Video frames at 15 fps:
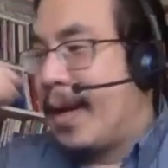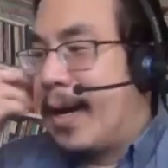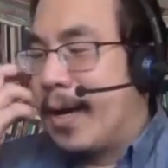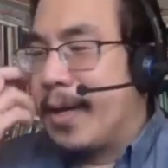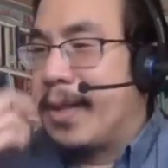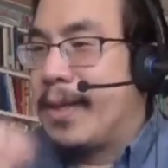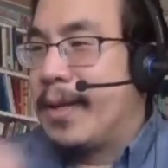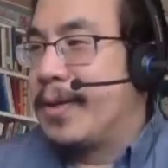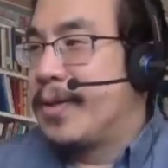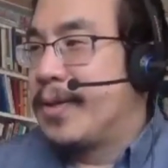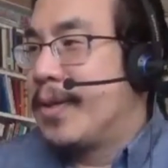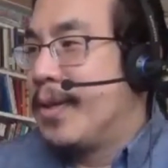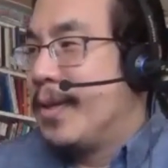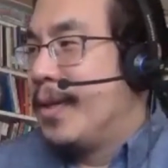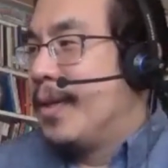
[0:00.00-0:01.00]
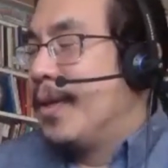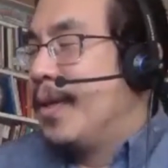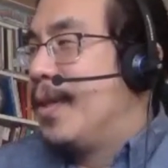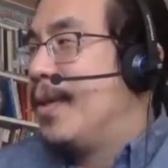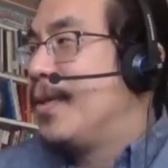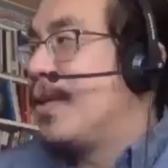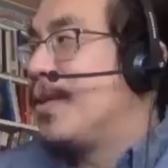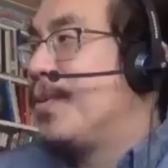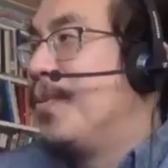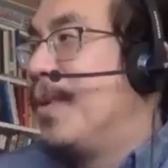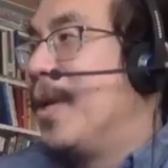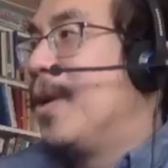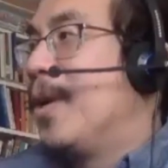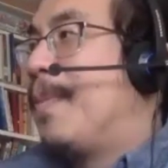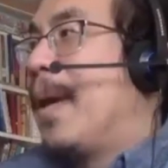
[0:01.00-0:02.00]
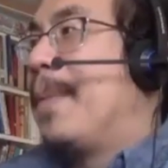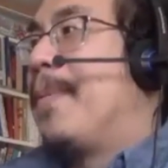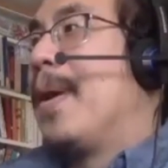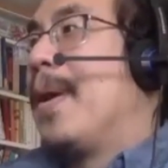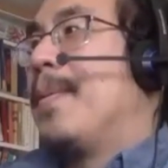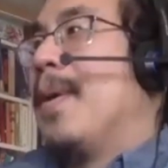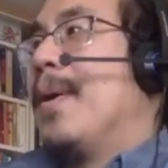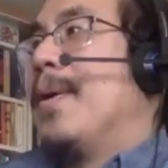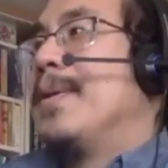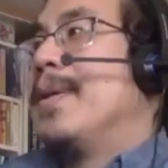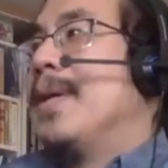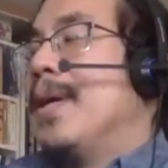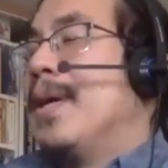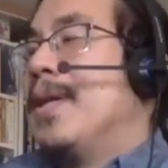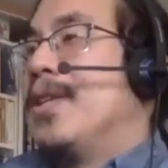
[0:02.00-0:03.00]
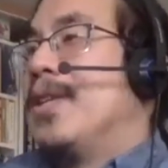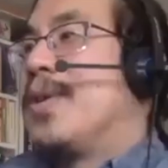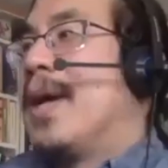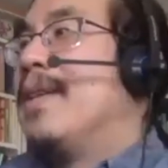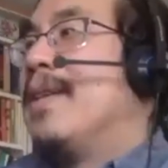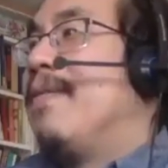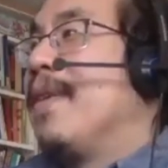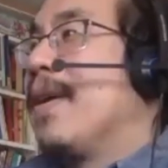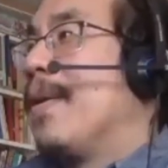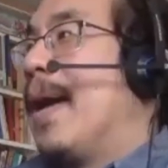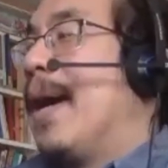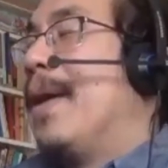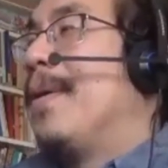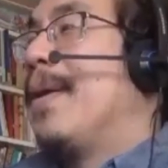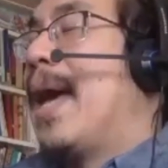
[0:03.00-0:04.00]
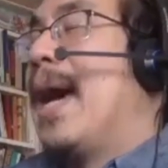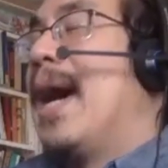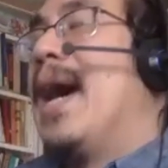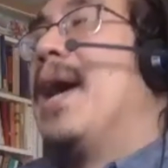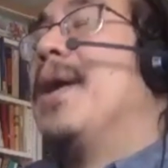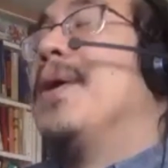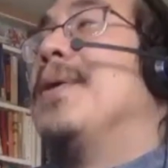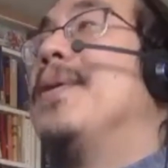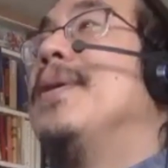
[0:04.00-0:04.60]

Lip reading: there's this weird paper I wrote that tried to figure out how